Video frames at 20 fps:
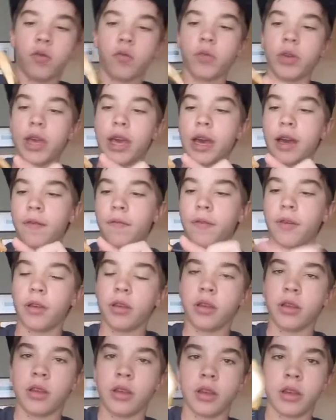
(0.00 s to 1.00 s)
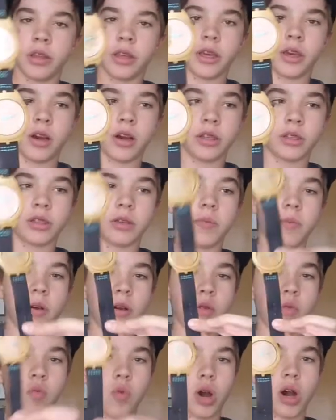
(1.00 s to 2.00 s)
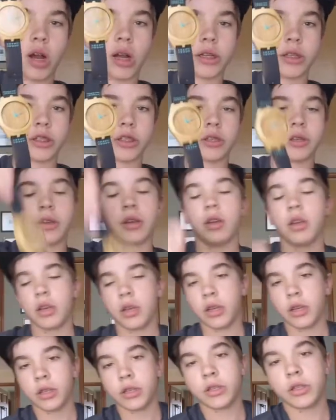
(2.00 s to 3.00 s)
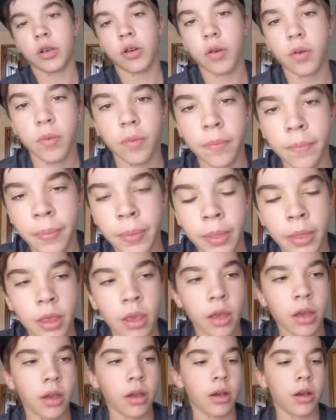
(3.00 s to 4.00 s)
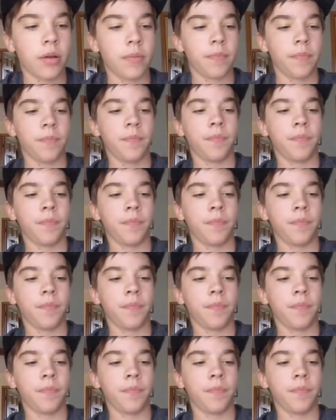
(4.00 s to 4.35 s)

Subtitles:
we have the awesome watch. So, yeah,